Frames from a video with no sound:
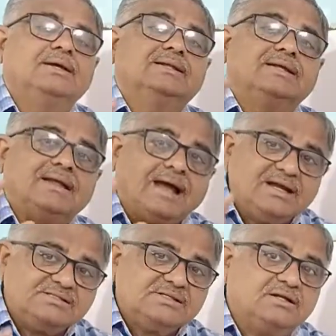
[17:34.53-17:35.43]
There
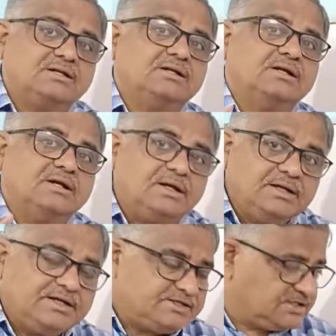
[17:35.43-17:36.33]
are certain
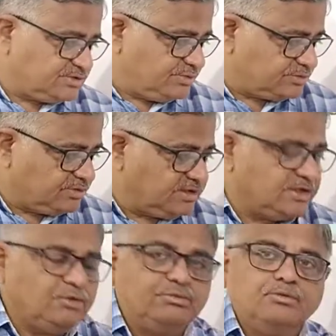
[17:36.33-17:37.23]
conditions which will
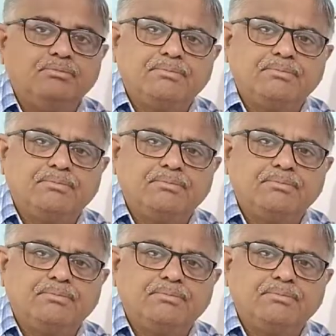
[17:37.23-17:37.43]
give you